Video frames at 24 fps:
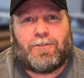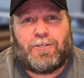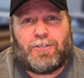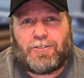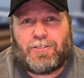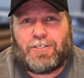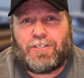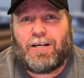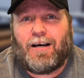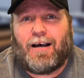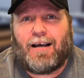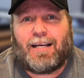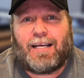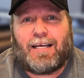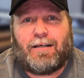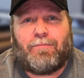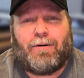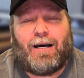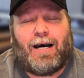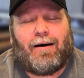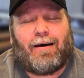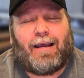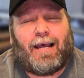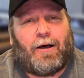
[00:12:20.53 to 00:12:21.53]
We're just
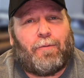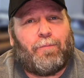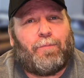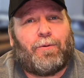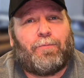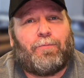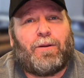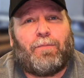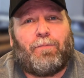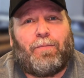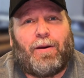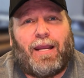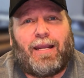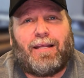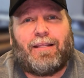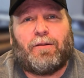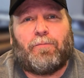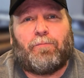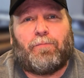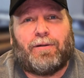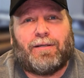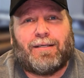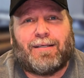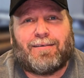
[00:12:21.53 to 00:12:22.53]
talking about helping me
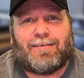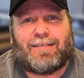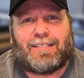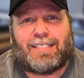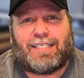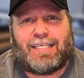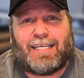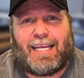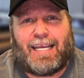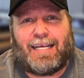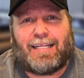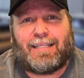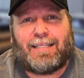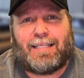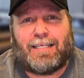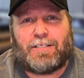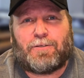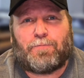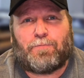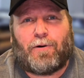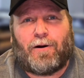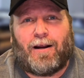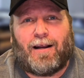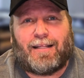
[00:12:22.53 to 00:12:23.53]
pay the bills to get
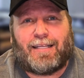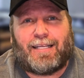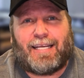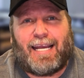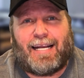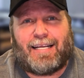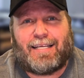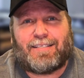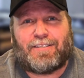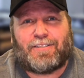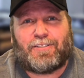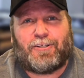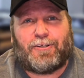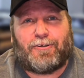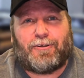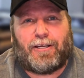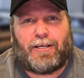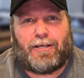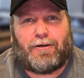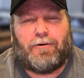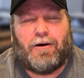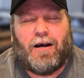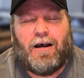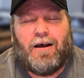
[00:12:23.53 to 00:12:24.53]
this broadcast to
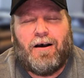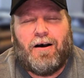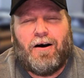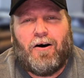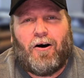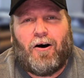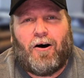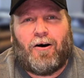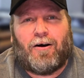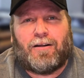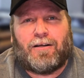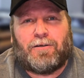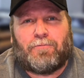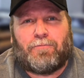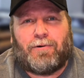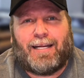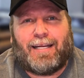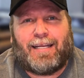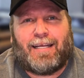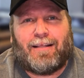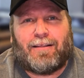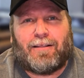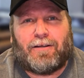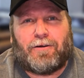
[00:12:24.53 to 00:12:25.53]
you on a
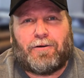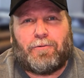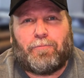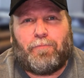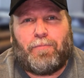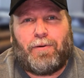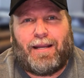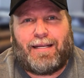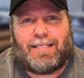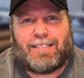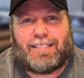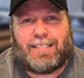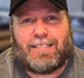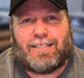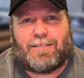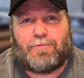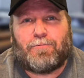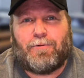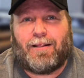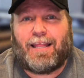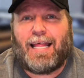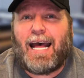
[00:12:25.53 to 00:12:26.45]
regular basis.